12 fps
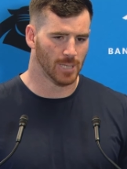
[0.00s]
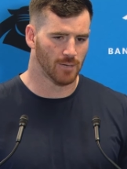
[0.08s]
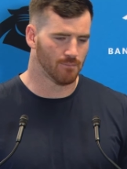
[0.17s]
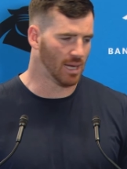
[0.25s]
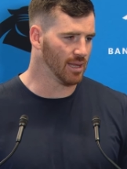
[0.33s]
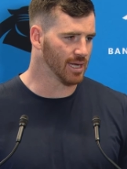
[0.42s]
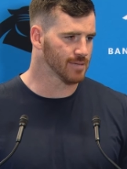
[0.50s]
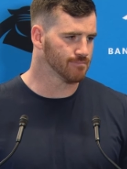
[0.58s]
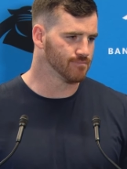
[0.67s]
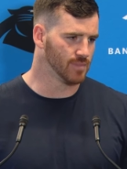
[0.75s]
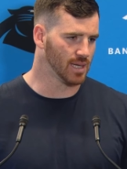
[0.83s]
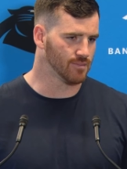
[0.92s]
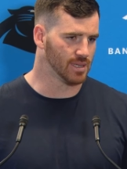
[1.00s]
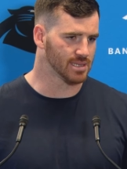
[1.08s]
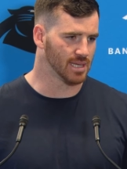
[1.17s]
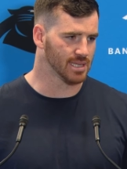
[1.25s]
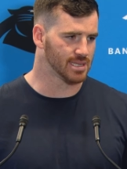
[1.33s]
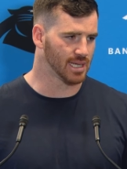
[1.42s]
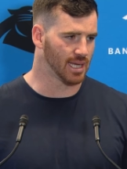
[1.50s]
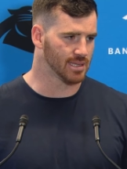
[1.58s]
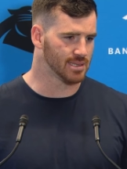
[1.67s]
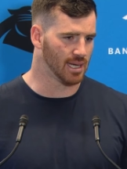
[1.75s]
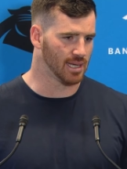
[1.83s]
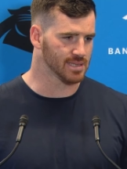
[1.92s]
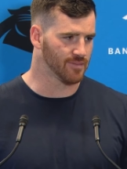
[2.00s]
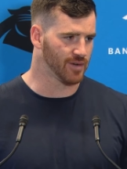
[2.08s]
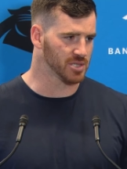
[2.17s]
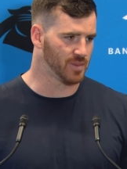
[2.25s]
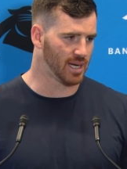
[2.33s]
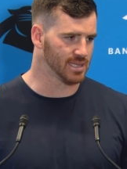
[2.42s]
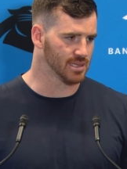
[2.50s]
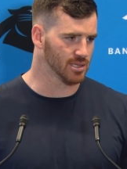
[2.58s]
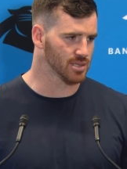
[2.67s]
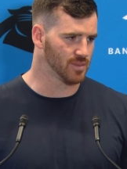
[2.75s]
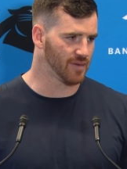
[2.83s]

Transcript: No, I like them. Yeah, it's nice to get some fresh bodies in there, some